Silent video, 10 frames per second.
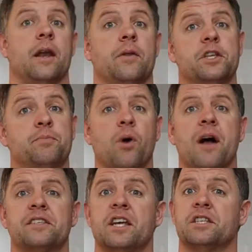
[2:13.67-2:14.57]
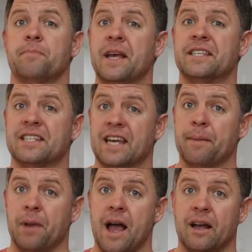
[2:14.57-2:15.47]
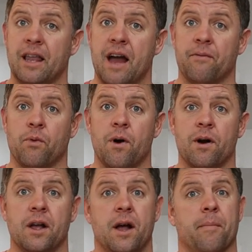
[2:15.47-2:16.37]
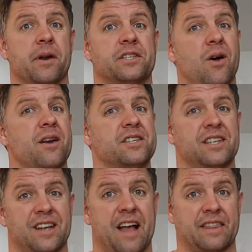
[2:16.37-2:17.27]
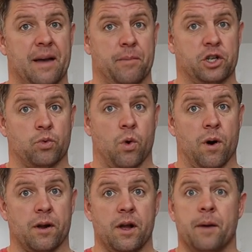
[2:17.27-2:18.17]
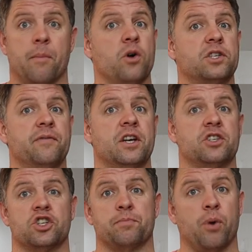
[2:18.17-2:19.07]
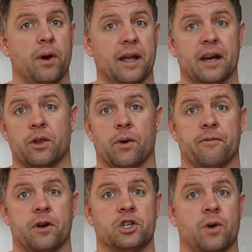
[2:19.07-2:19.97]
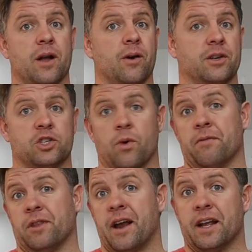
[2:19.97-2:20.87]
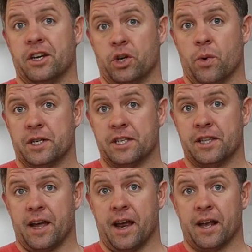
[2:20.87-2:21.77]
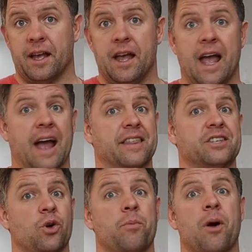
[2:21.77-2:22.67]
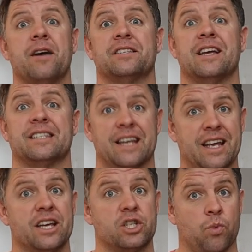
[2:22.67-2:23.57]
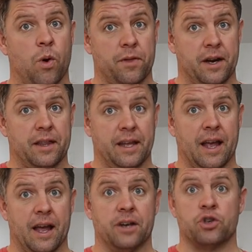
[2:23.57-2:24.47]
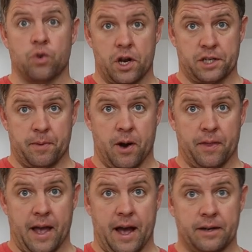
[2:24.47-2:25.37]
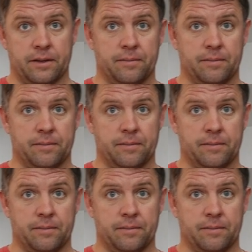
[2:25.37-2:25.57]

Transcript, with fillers: Now, this process may seem like a lot of work, but it's honestly not that much work. Most of it is just putting it in the refrigerator and sort of letting it do its thing. And this whole process is worth it in the end. Trust me on that.